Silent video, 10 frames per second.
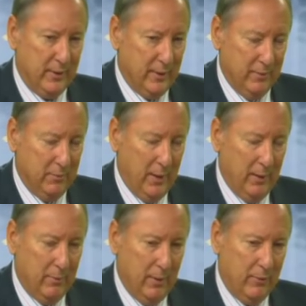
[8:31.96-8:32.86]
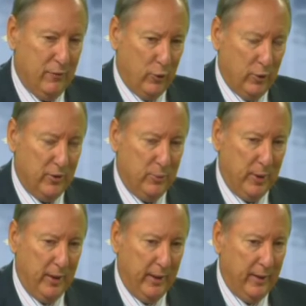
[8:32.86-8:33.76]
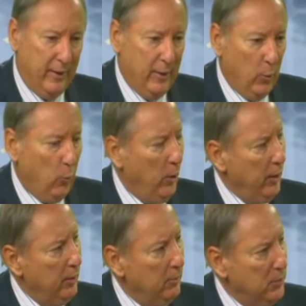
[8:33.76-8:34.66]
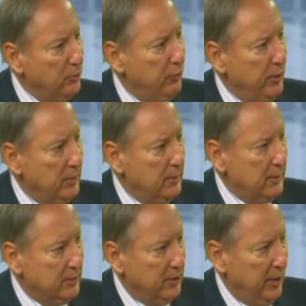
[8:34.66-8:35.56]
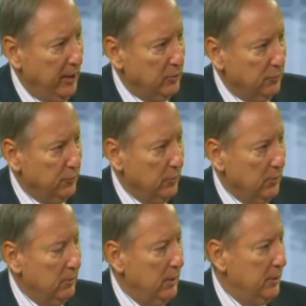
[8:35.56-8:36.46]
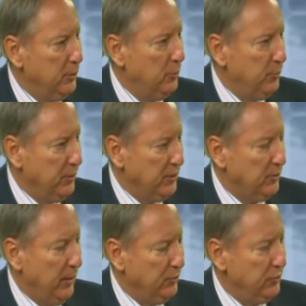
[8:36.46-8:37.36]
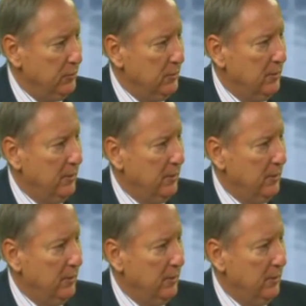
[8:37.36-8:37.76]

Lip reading: that I forgot at the beginning. Why Madrid as the head of your European expansion?